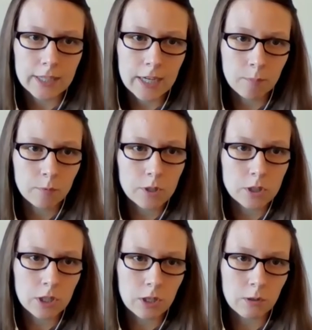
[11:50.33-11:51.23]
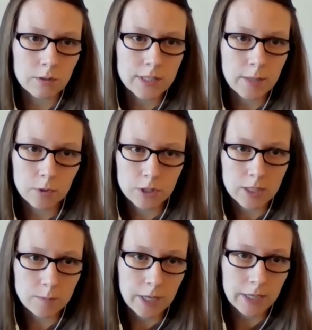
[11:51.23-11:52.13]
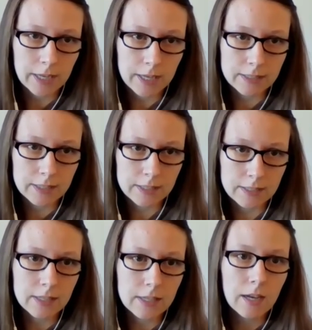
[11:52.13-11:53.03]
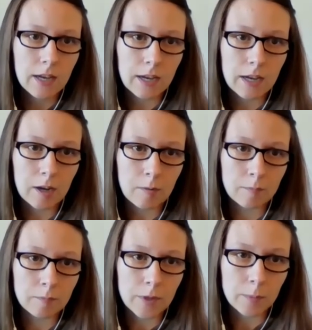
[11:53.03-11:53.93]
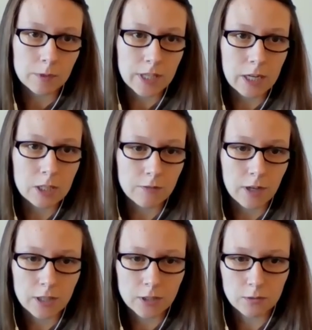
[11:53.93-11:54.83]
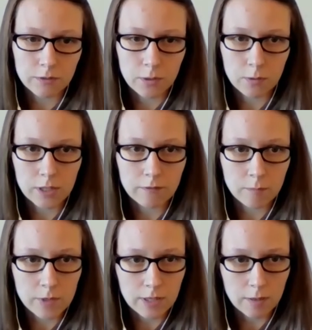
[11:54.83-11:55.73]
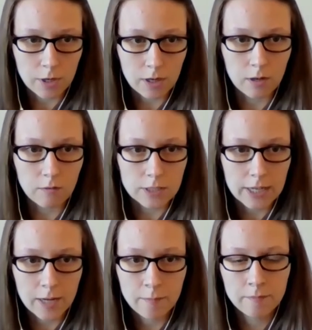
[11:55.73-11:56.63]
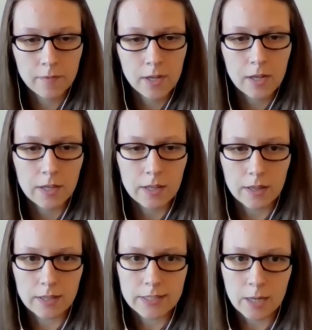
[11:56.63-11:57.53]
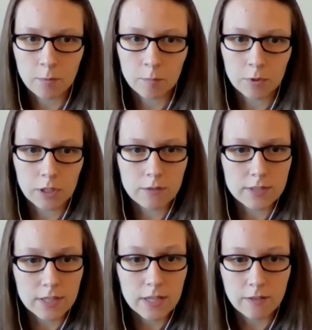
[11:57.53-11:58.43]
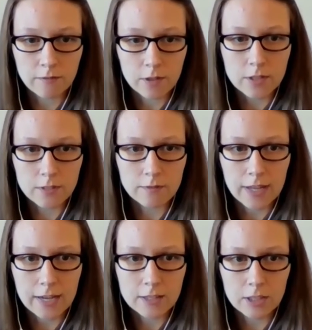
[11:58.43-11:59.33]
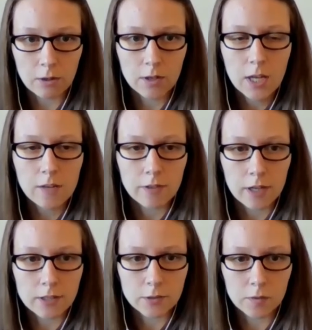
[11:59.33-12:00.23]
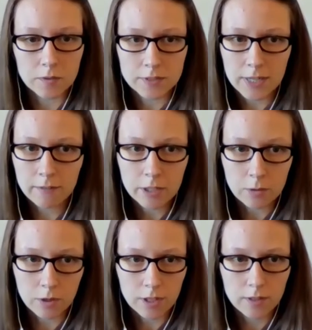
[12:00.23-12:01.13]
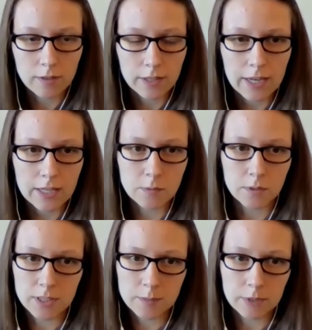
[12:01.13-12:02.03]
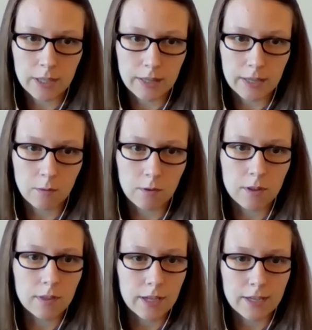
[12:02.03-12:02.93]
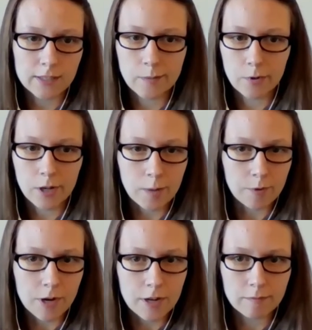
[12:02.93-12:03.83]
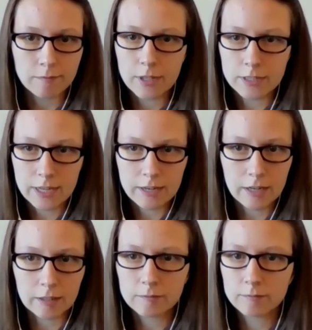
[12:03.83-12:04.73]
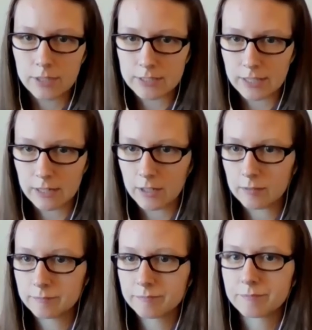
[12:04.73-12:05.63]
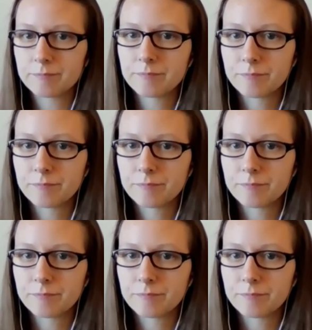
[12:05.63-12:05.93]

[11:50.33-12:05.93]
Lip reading: So at the top, we show sample chest pain cases, the percentage of heart score recorded from the EMR over time. And then the table below is the inverse of that. So if the heart score was not recorded, the case will display there with the case number, MRN, attending, etc.